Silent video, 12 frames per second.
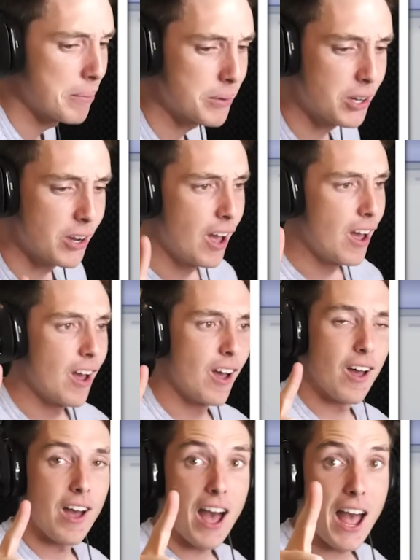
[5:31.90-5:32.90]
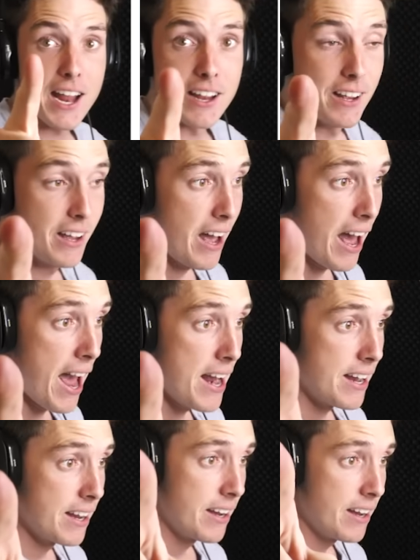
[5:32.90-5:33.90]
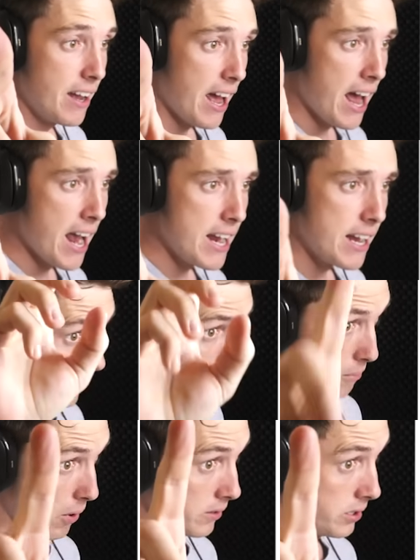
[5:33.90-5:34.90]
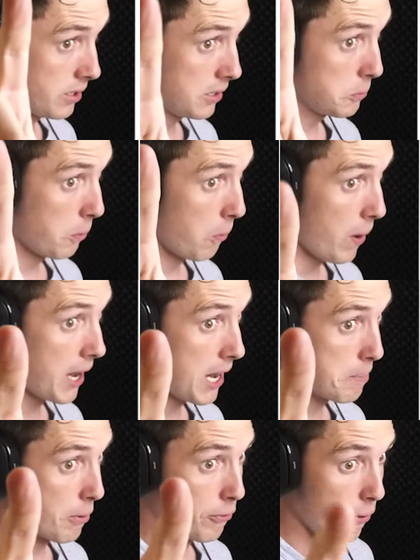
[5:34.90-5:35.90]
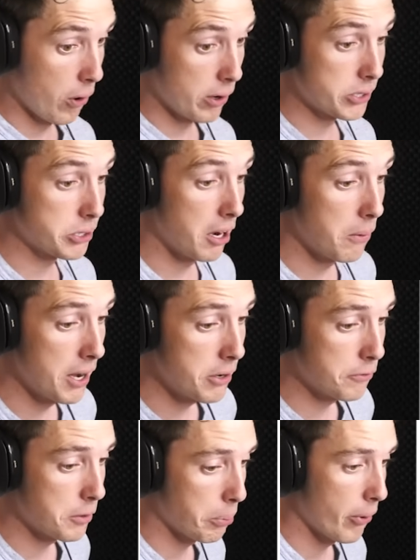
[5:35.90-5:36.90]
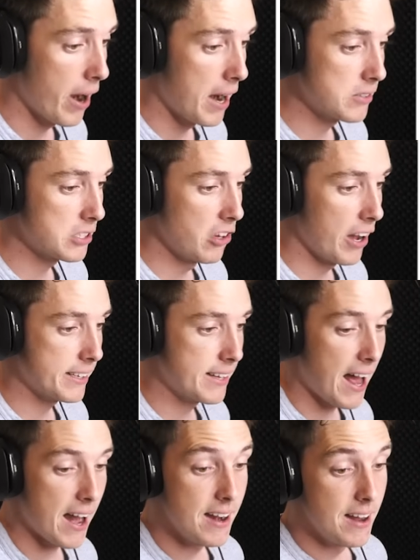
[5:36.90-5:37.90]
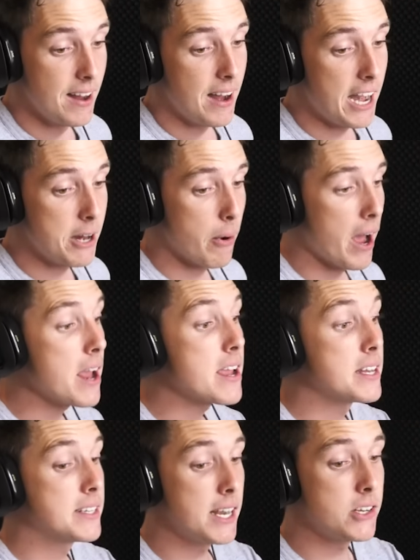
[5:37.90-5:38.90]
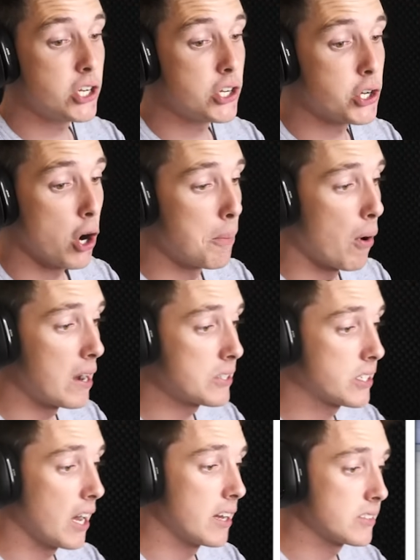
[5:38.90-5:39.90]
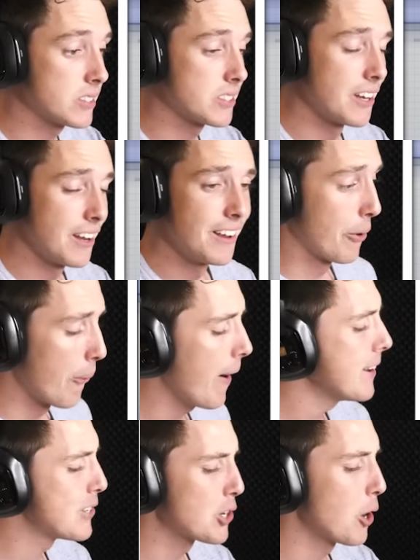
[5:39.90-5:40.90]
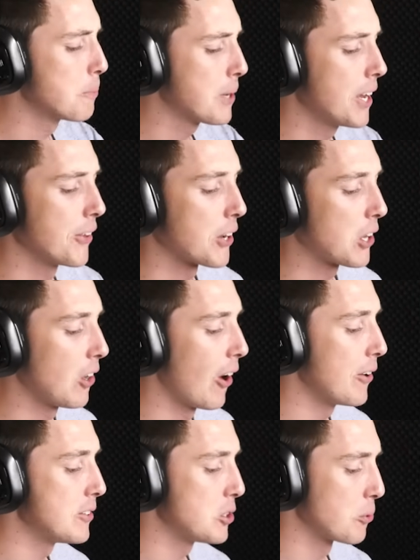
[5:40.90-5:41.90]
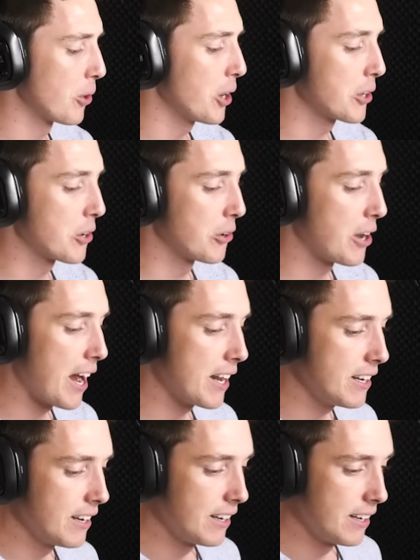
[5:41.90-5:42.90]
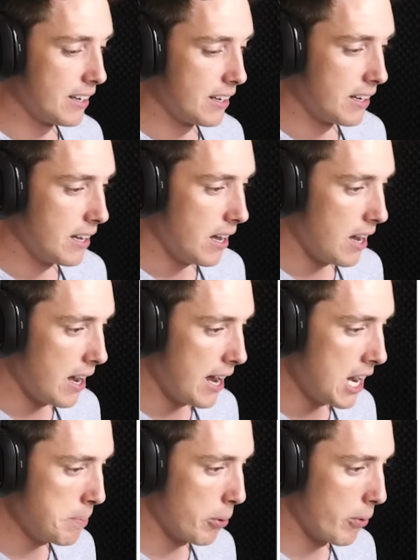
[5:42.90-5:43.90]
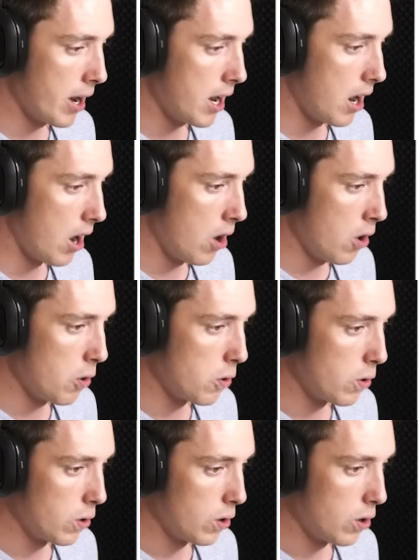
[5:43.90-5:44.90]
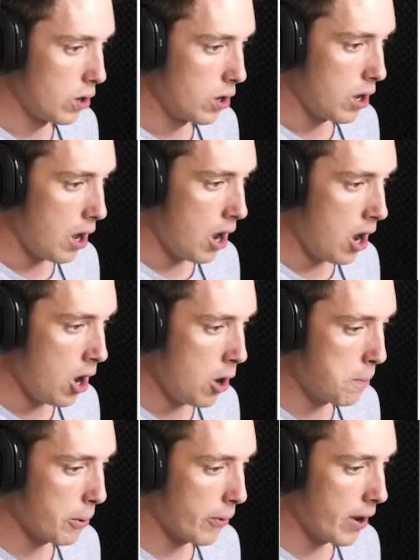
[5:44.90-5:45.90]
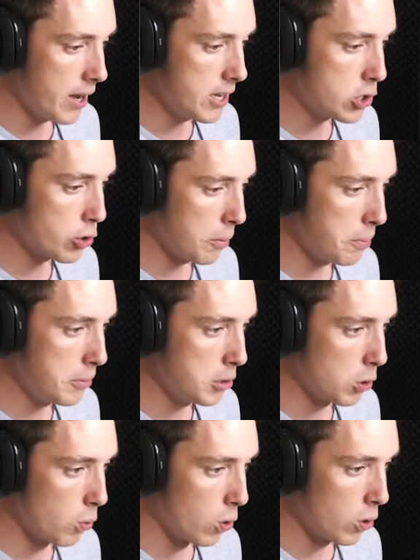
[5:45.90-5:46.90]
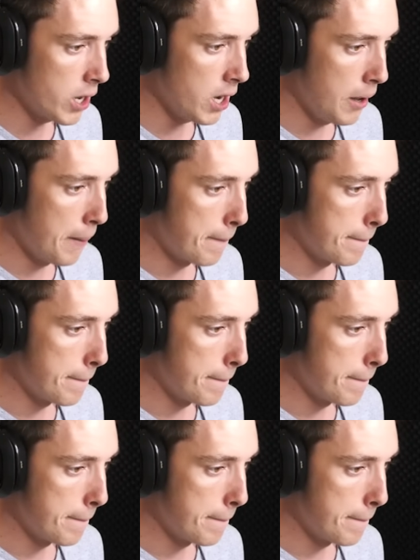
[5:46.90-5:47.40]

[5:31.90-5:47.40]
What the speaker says: I'm... Hey, the monsters were wicked before, so I wonder if the piranhas are like that. Anyway, you did your job, Ice Guns. Great job killing clones. You're really good at it. How do piranhas... Oh. Oh, you drop them in the water?